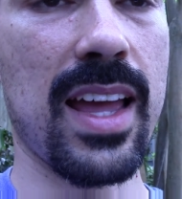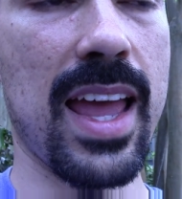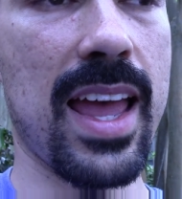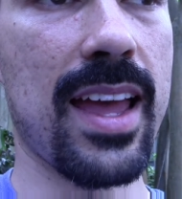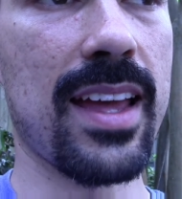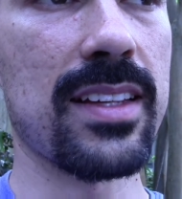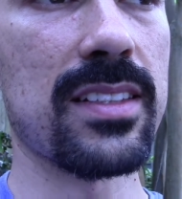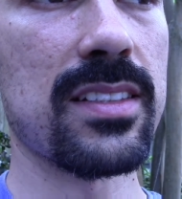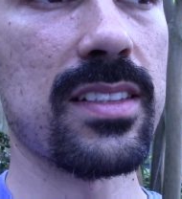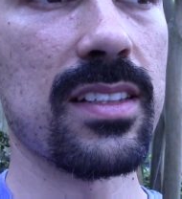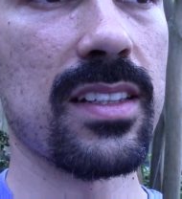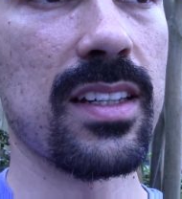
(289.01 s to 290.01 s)

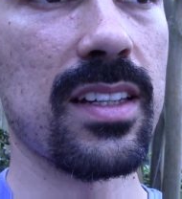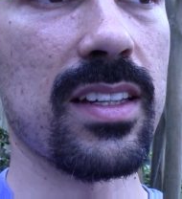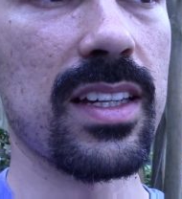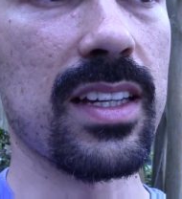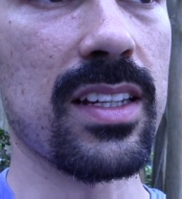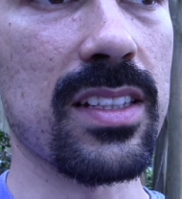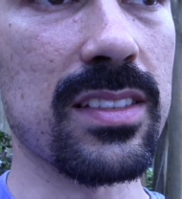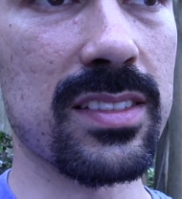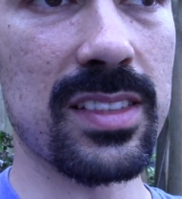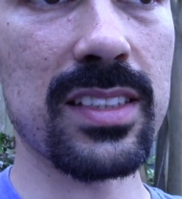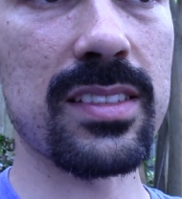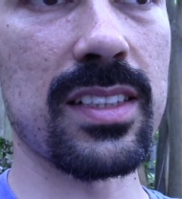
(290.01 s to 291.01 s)
and
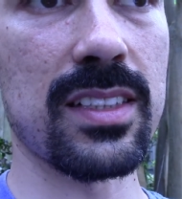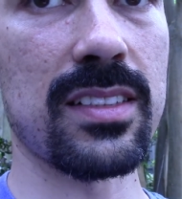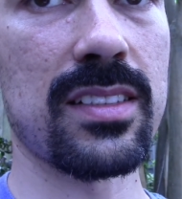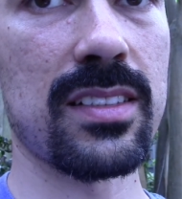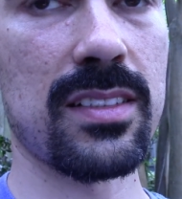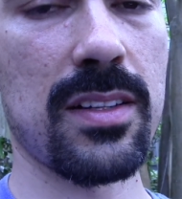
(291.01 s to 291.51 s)
consistent,